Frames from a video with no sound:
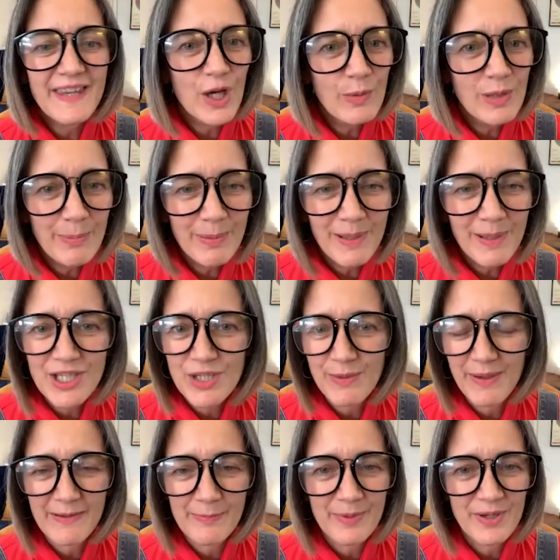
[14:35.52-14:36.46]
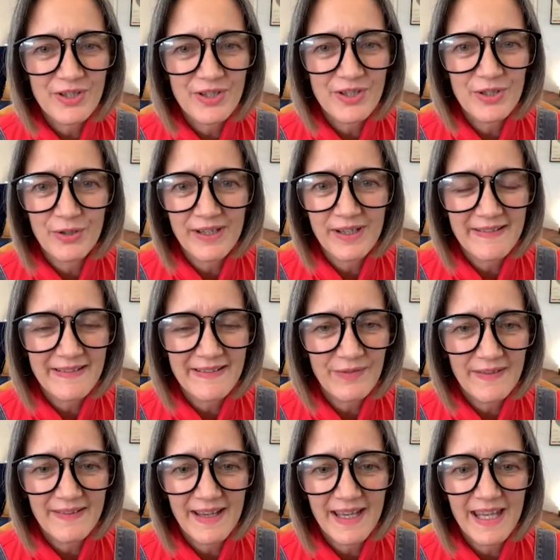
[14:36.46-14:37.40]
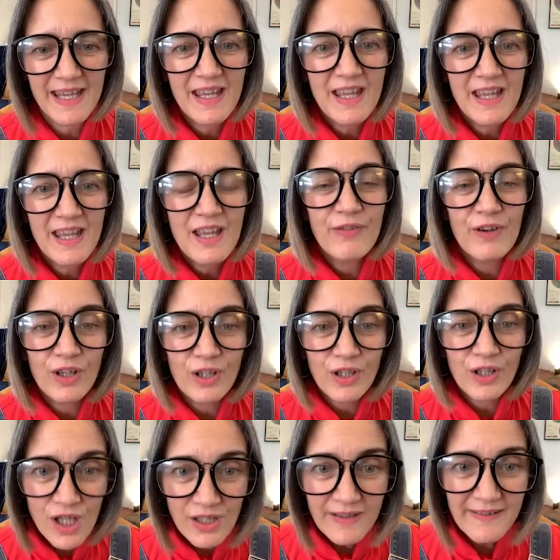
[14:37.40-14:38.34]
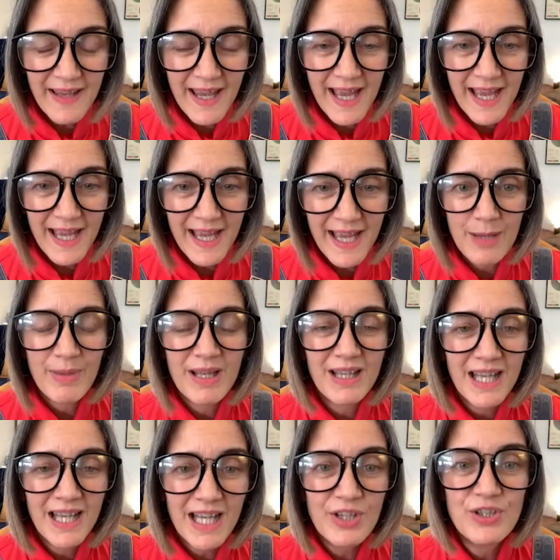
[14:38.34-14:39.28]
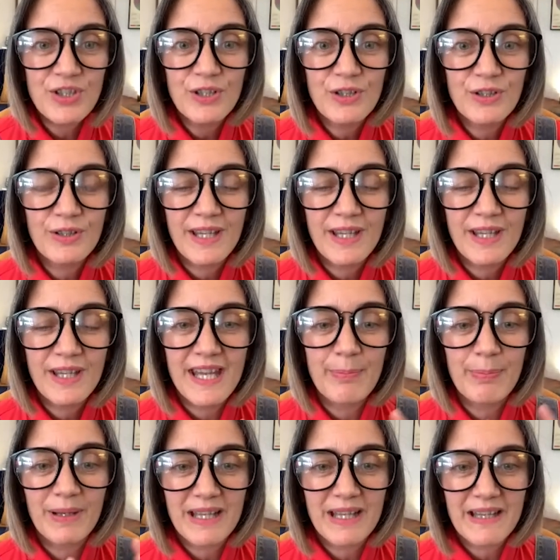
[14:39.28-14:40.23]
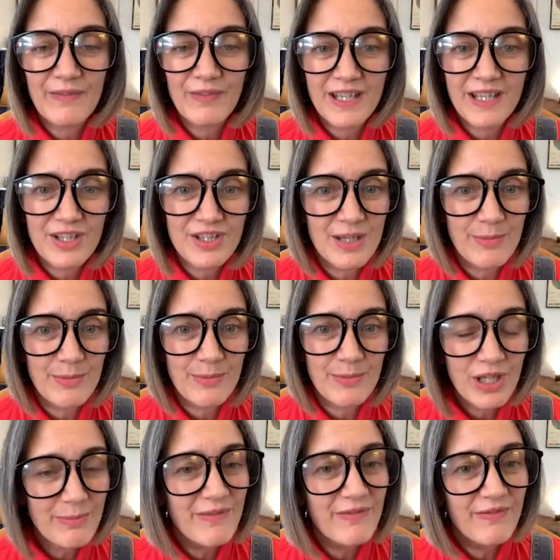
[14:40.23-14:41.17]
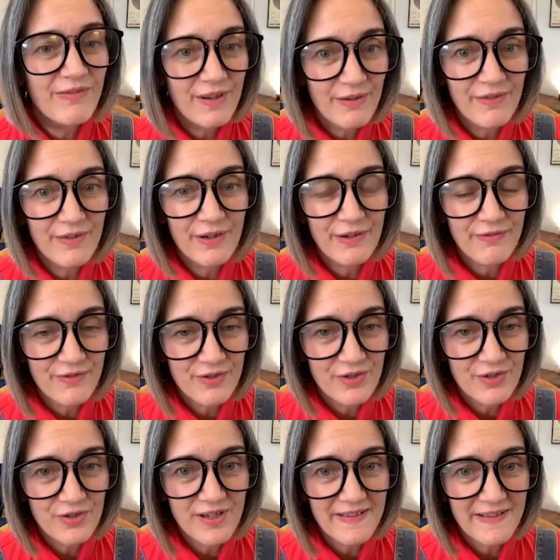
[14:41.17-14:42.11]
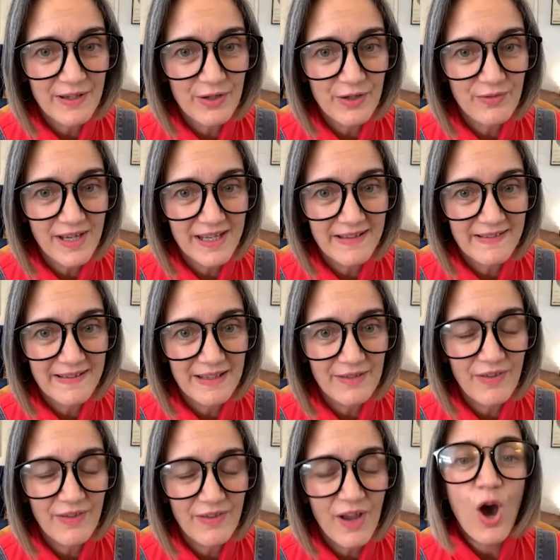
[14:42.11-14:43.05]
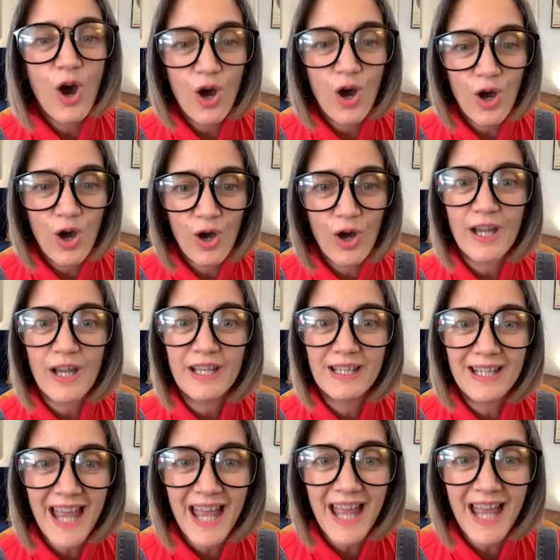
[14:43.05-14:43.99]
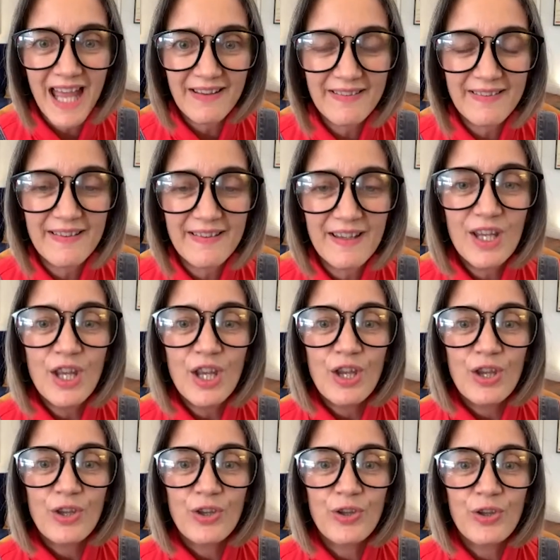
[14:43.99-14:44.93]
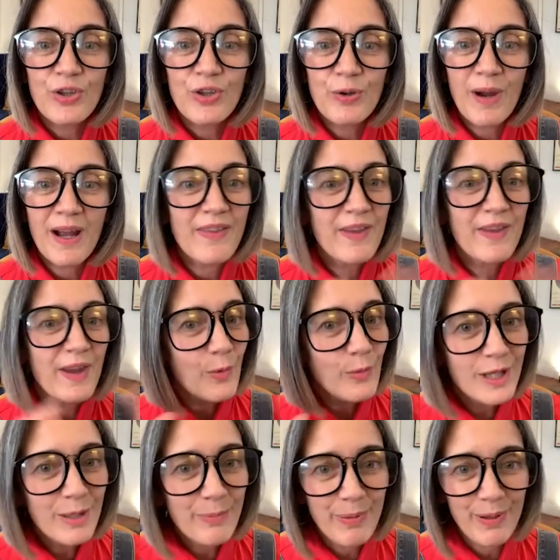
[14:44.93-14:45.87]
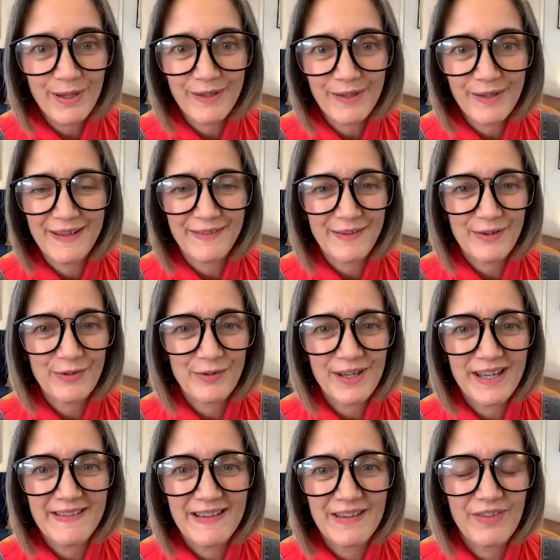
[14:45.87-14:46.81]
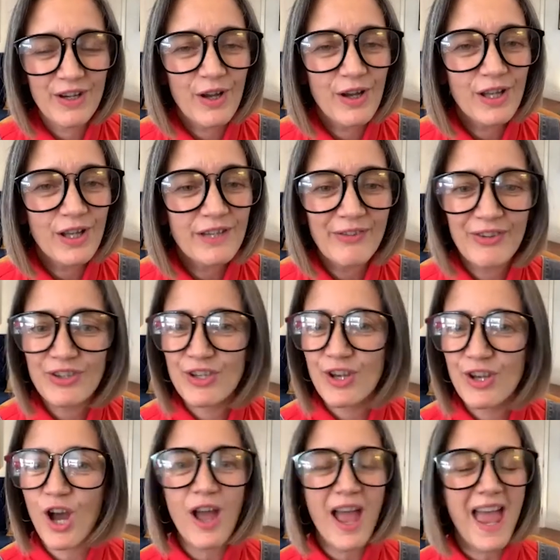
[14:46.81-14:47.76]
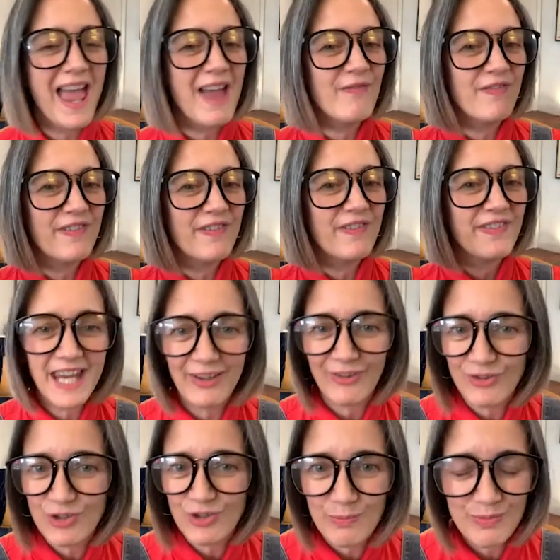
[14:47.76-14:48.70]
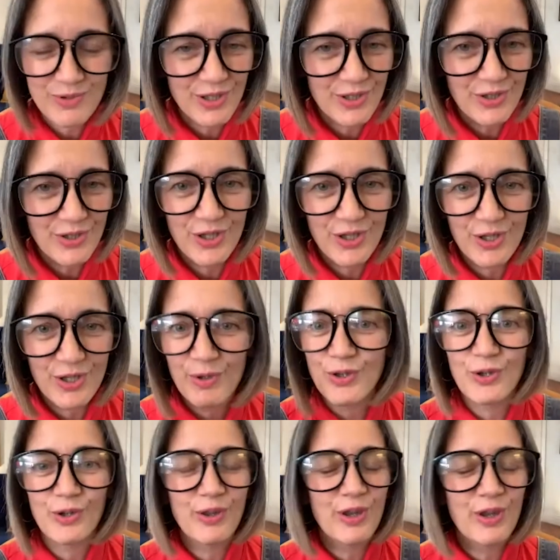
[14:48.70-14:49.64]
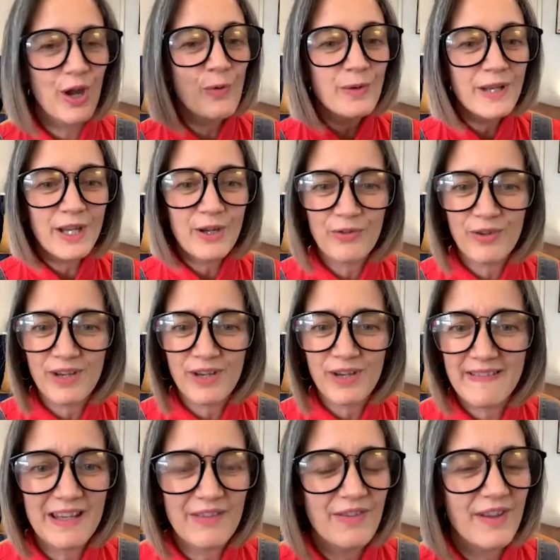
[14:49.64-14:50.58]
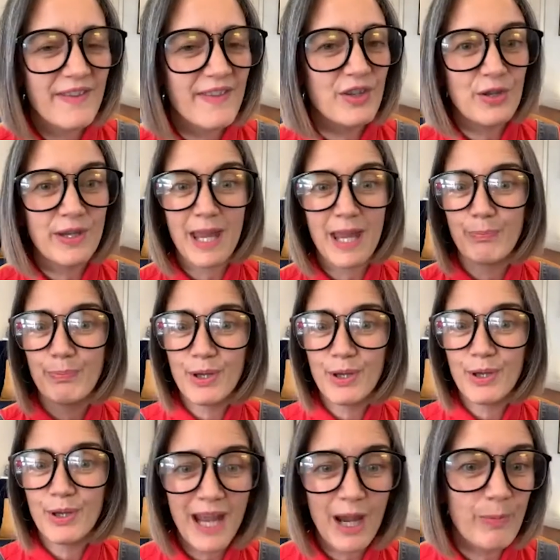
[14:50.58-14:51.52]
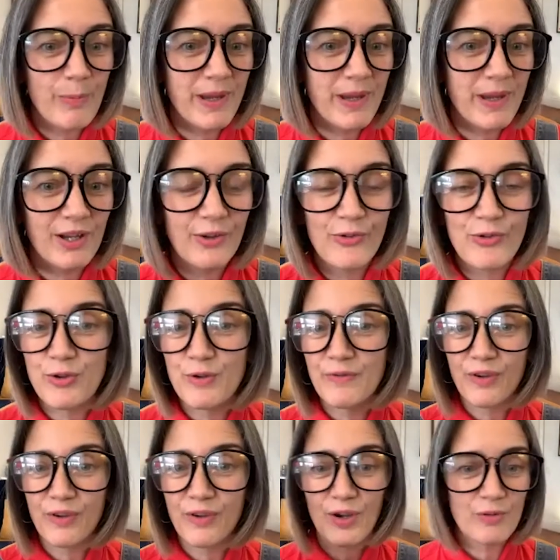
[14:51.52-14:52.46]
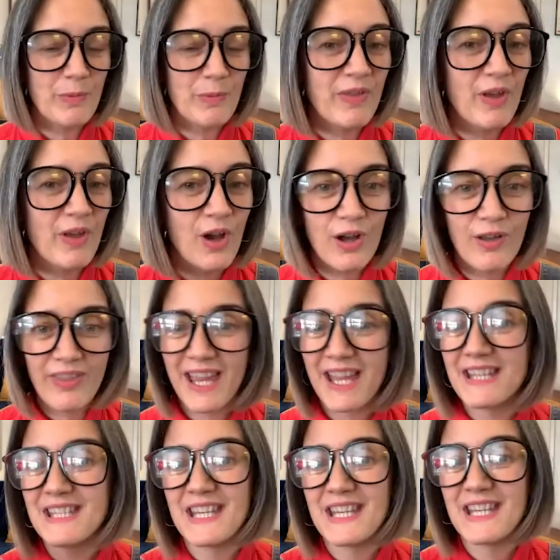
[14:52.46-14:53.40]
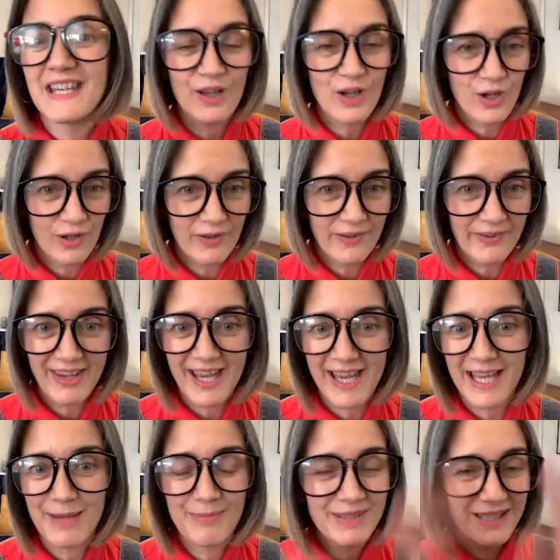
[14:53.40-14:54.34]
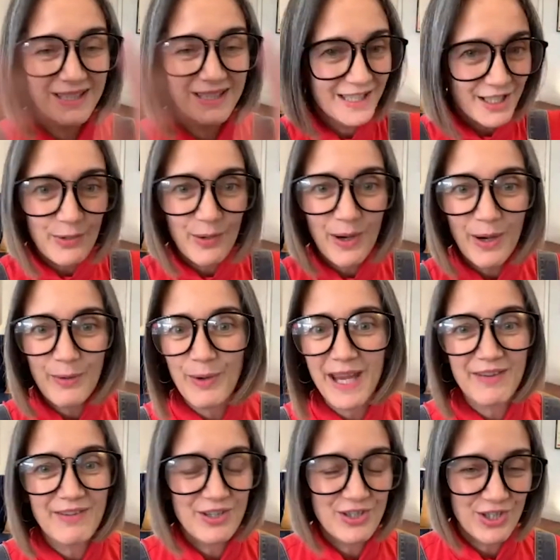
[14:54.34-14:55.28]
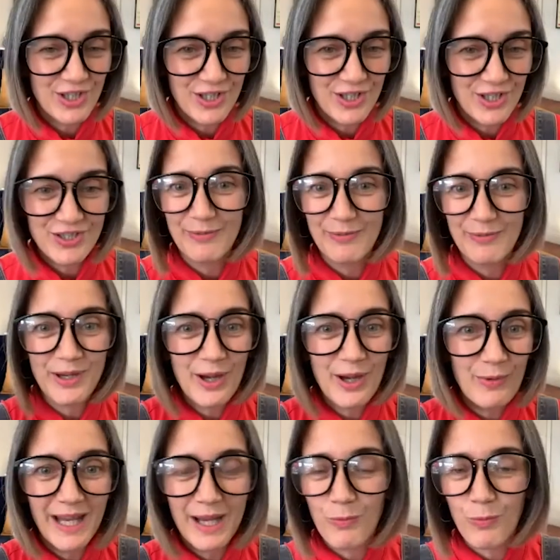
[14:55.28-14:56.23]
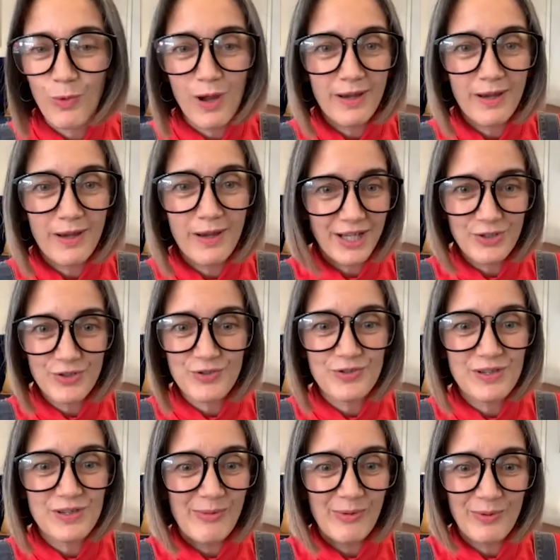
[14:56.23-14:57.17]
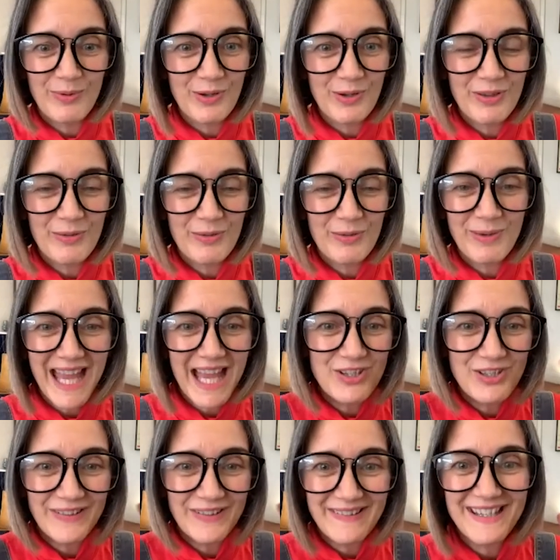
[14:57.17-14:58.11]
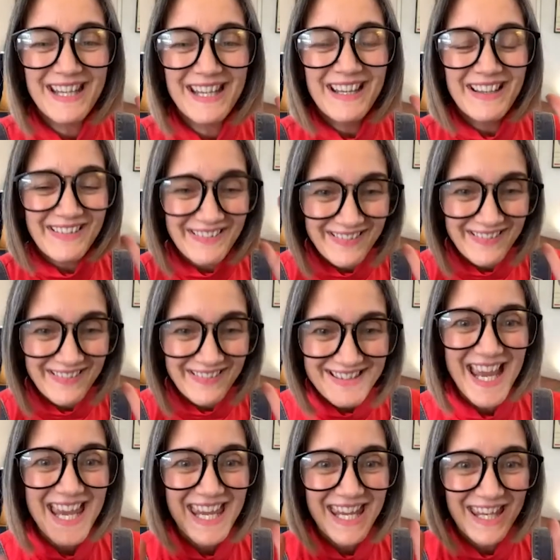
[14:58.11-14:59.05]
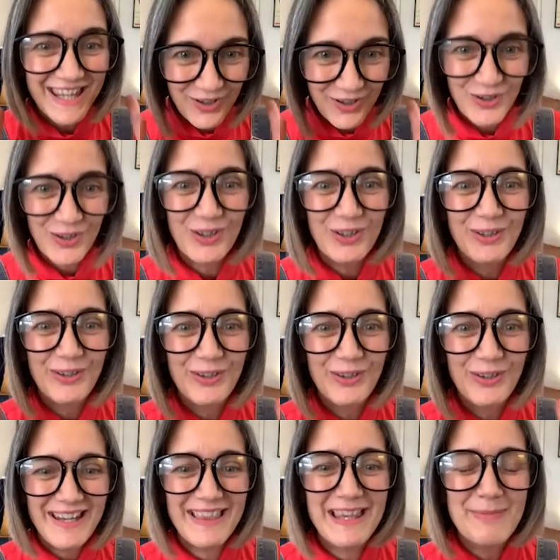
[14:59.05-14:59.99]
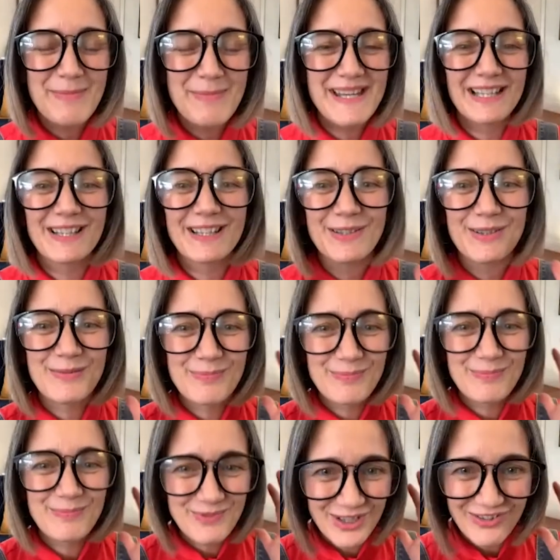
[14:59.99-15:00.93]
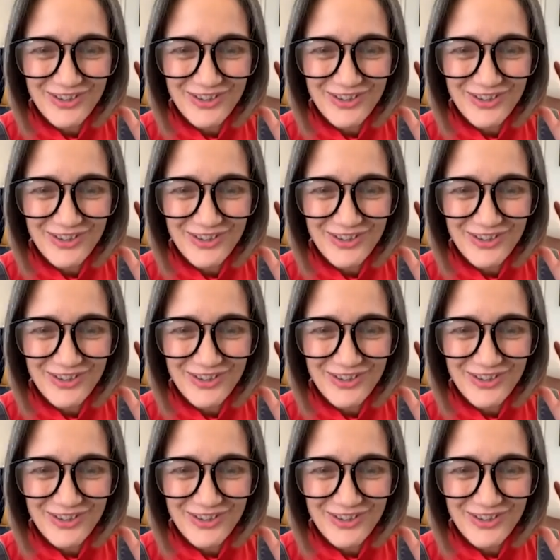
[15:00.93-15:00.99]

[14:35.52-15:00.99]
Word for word: That's right. the only place you express your creativity for a long time. Unless you're in a place of leadership, you're going to be very very frustrated creative, or unless you are the only person that's creative and all of a sudden all, everything gets dumped on you and you're the only creative and then you get burnout because you've got to come up with all the ideas all the time okay. you know how we are in churches we yeah. go like one extreme to another we can't just stay the course in the middle and